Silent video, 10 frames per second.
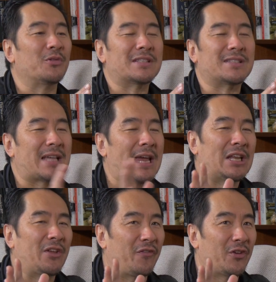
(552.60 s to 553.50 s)

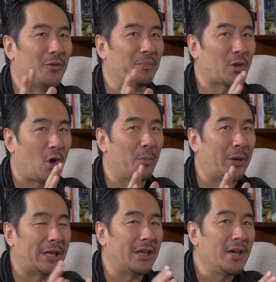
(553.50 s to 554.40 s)
zany film,
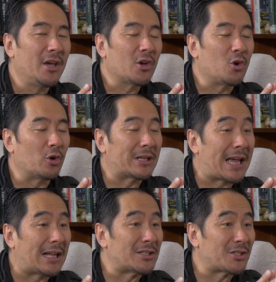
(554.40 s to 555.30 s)
comedy called
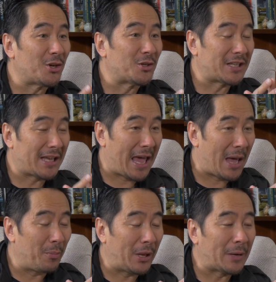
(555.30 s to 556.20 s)
Guns, Girls and
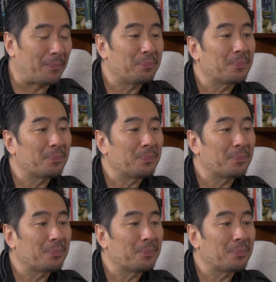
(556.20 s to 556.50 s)
Gambling,